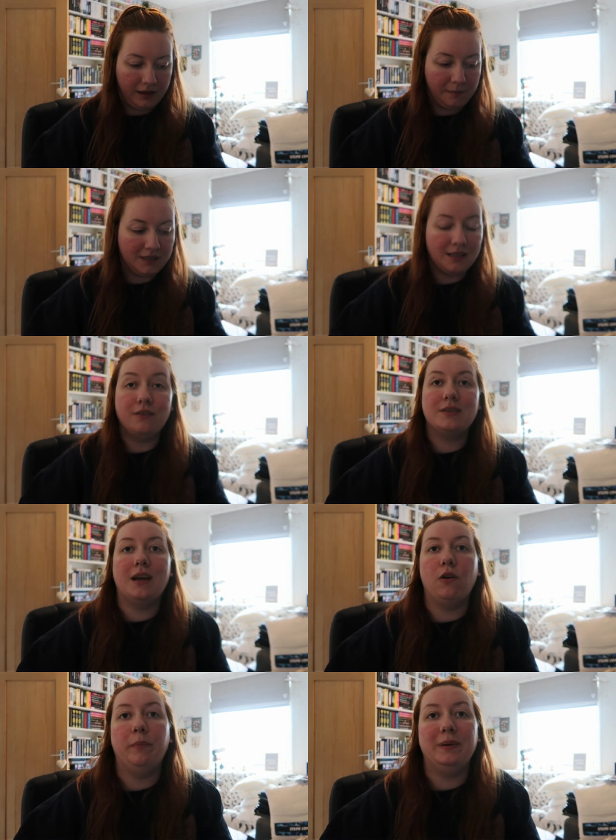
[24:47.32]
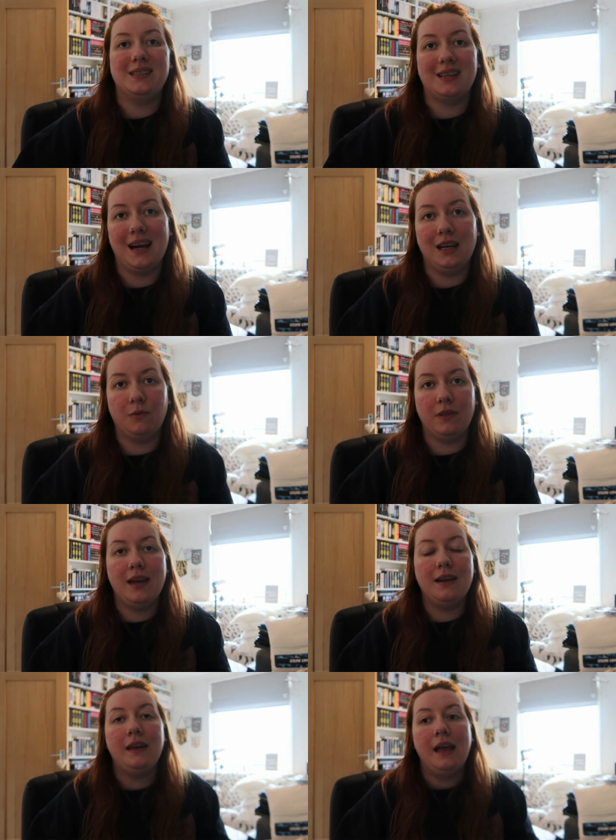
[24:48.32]
get myself set up and started with
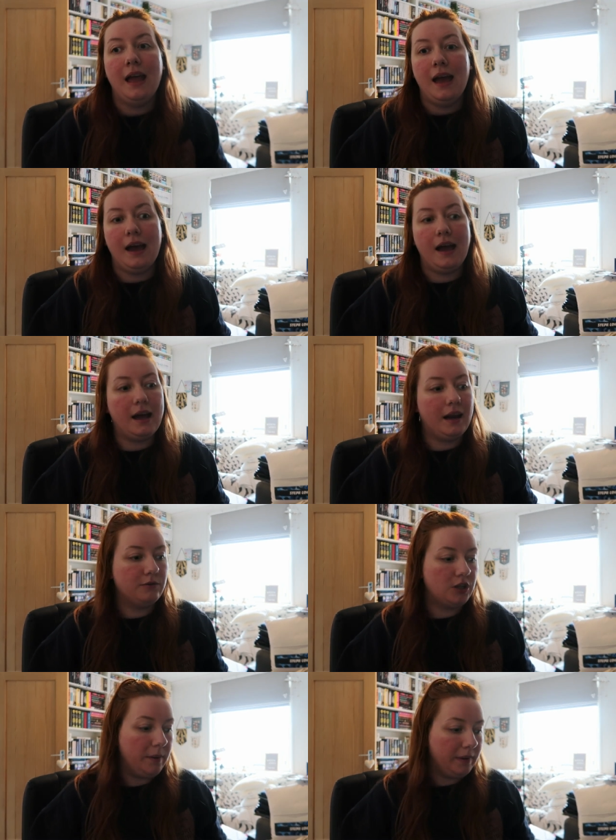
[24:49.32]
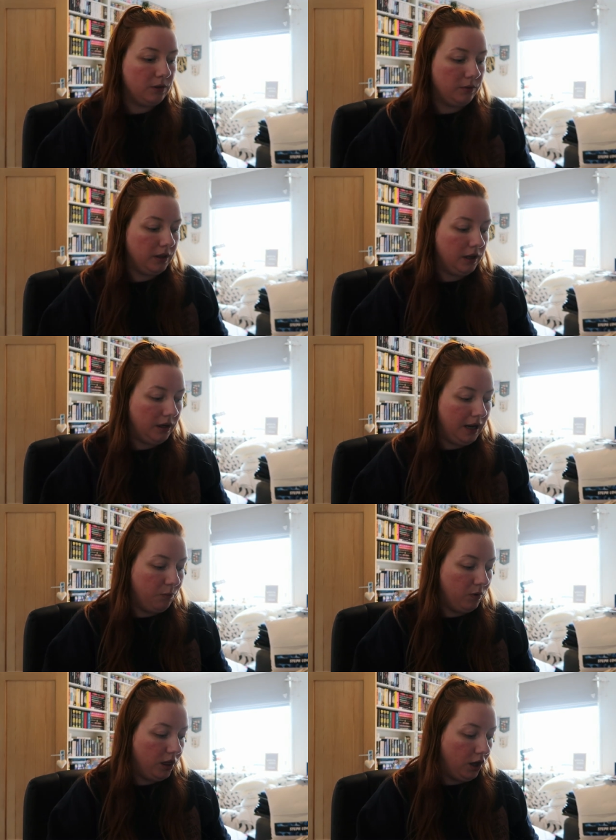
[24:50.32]
it. Uh, and I'll check back up with you
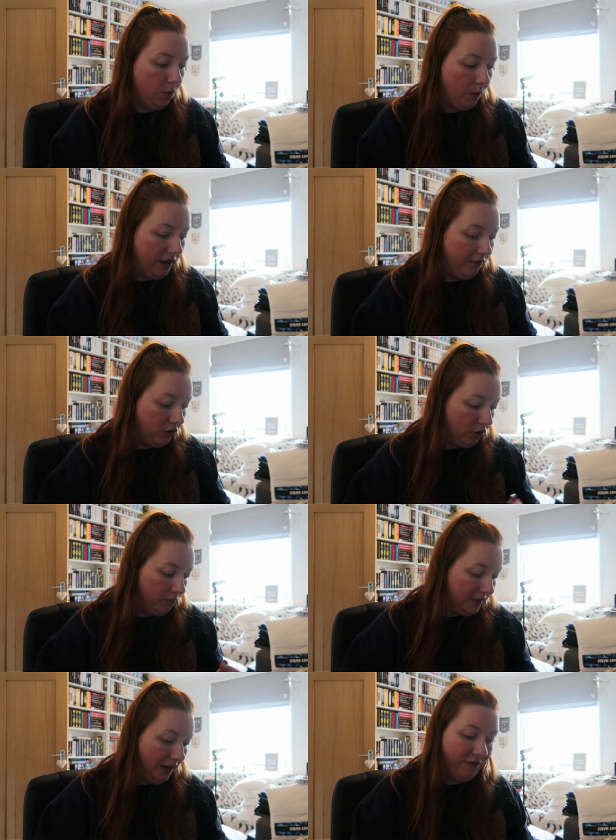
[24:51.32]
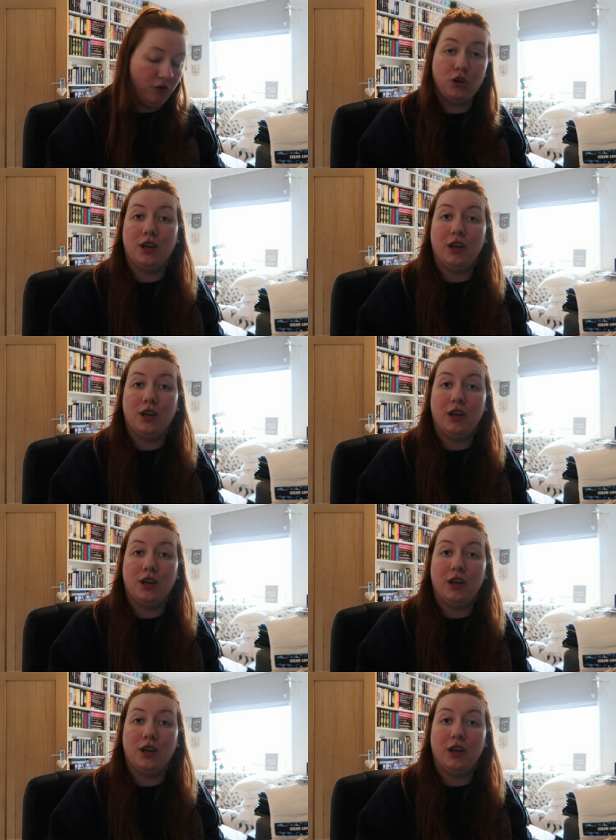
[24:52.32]
in with you when I've got an update for